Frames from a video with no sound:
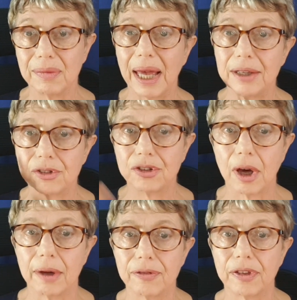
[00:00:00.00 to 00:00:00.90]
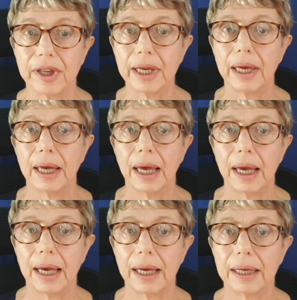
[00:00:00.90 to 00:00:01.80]
headscarf thing,
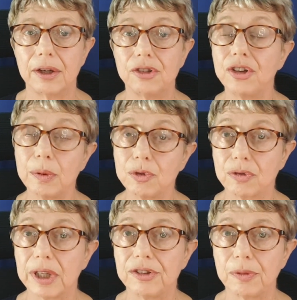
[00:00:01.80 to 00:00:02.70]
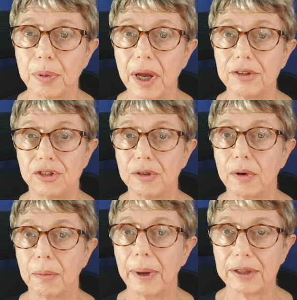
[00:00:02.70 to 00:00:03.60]
uh, she was really surprised. She
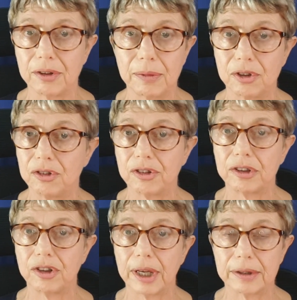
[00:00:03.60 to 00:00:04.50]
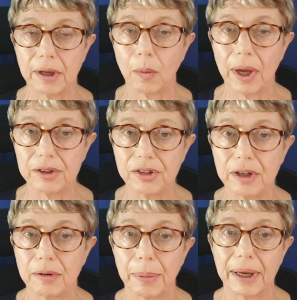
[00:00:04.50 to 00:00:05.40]
wrote back to me. She said she had no
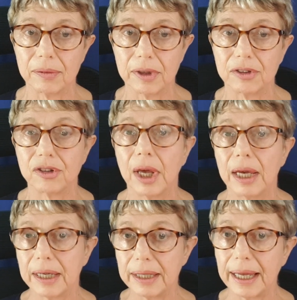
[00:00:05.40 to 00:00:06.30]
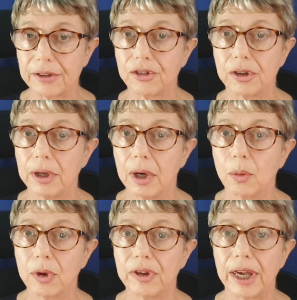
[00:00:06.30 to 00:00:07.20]
idea about this connection
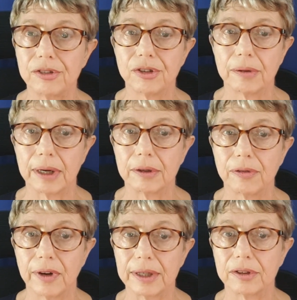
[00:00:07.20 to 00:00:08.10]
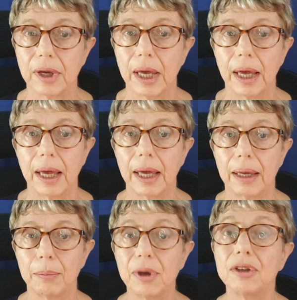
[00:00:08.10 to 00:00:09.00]
with Yasser Arafat.
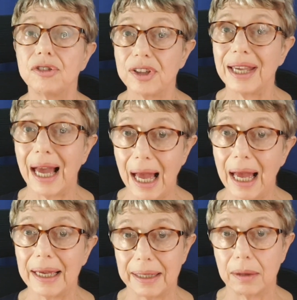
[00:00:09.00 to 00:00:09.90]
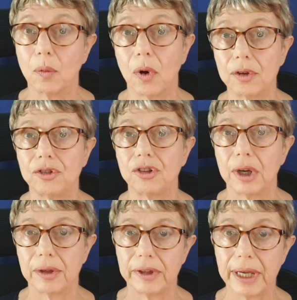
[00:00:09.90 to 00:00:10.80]
Uh, but you see, I
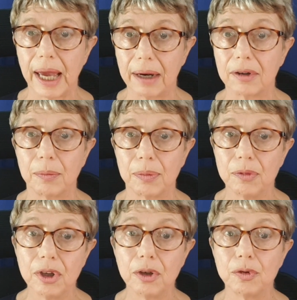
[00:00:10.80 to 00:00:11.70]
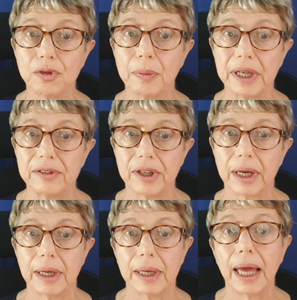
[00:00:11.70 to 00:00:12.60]
watch the Arab news
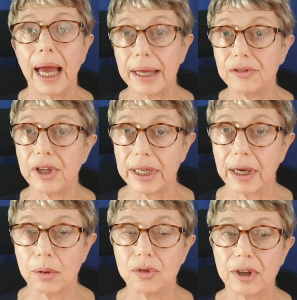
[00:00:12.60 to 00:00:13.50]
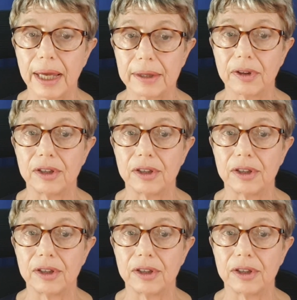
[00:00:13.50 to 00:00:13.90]
media and it goes like